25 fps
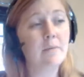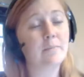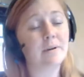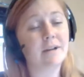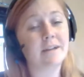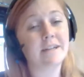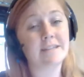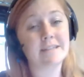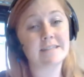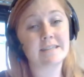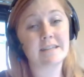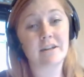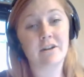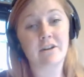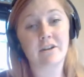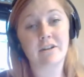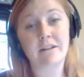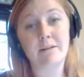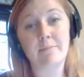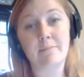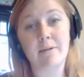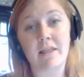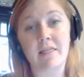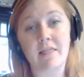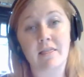But it's
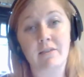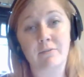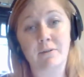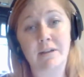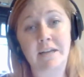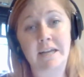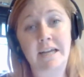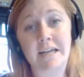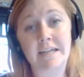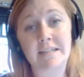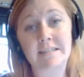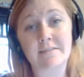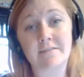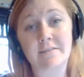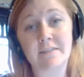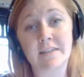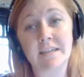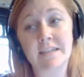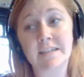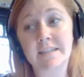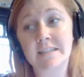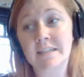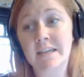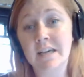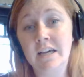literally been 3 days of
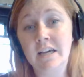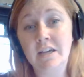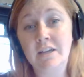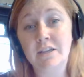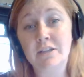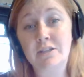this.